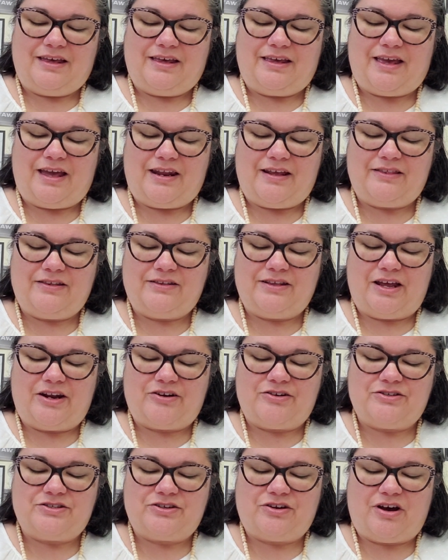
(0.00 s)
Getting the
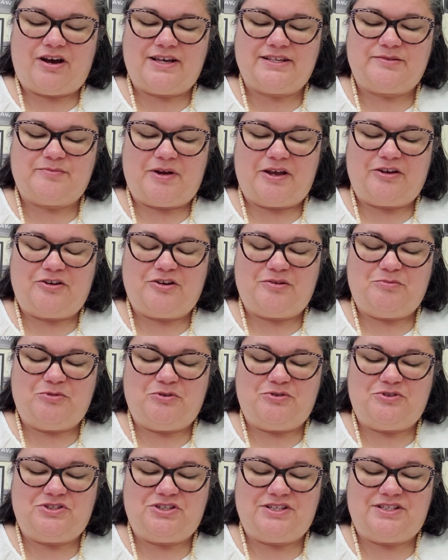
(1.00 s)
letters caused my good
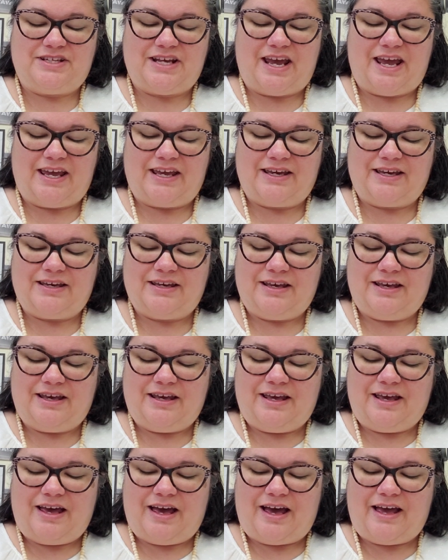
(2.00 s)
mood to tank.
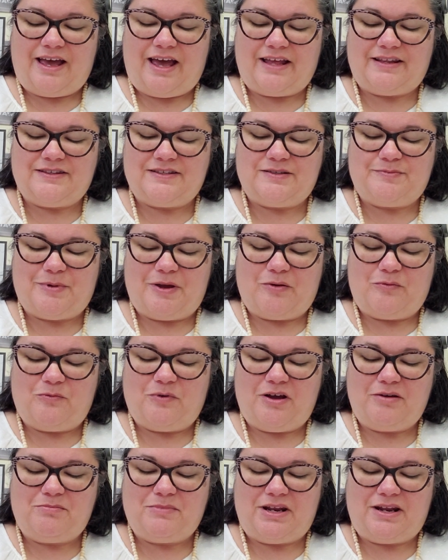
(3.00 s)
I hadn't spent
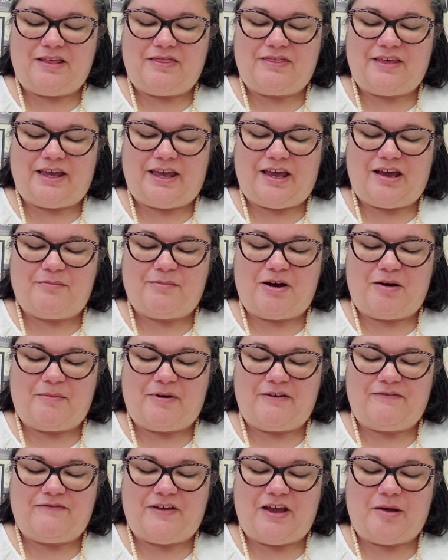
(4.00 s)
1 minute thinking about
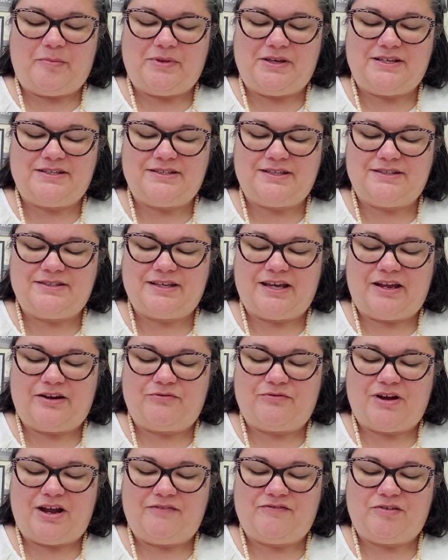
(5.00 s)
my family since I'd
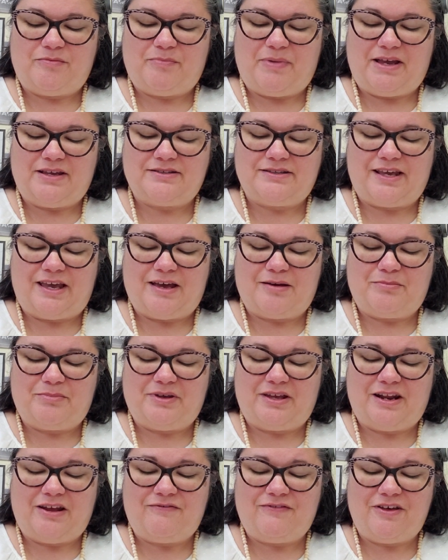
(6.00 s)
arrived at base camp,
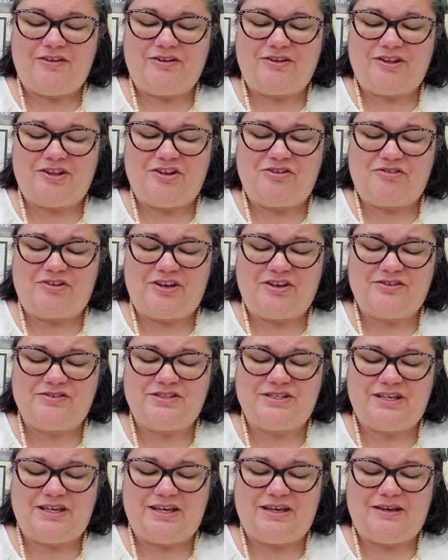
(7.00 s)
and I felt a little
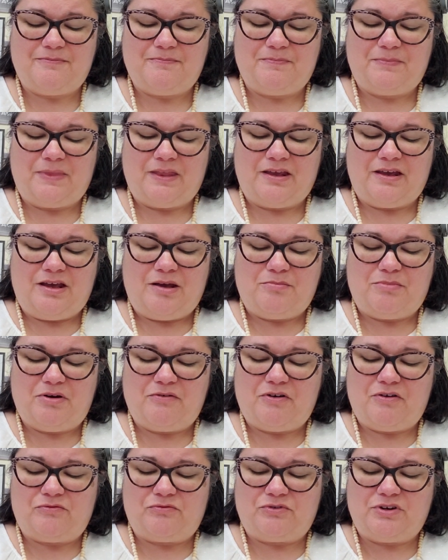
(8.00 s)
guilty. But
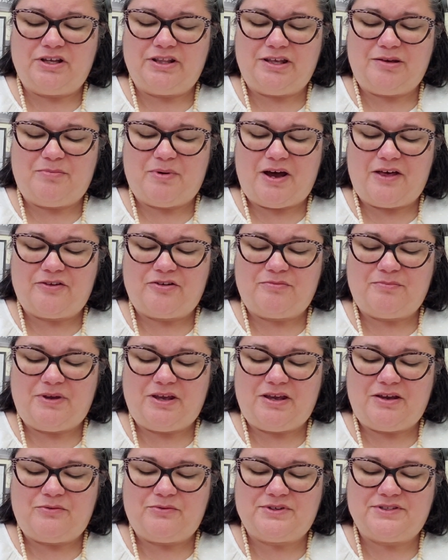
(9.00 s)
what really bothered
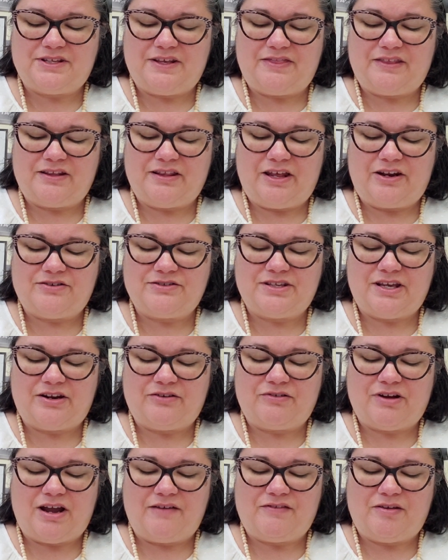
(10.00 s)
me was that the letters had
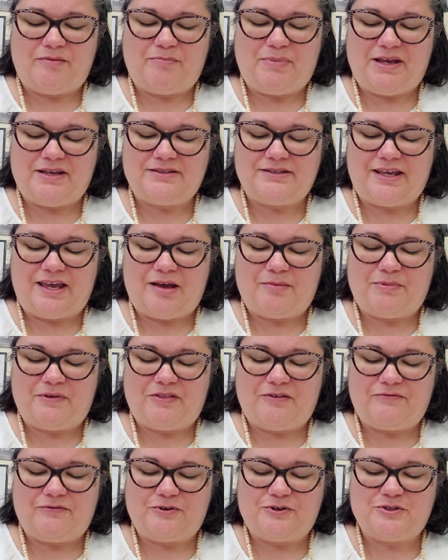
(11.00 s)
arrived at base camp in
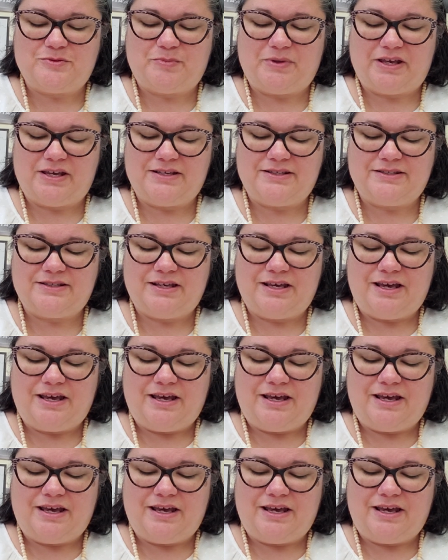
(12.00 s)
the first place.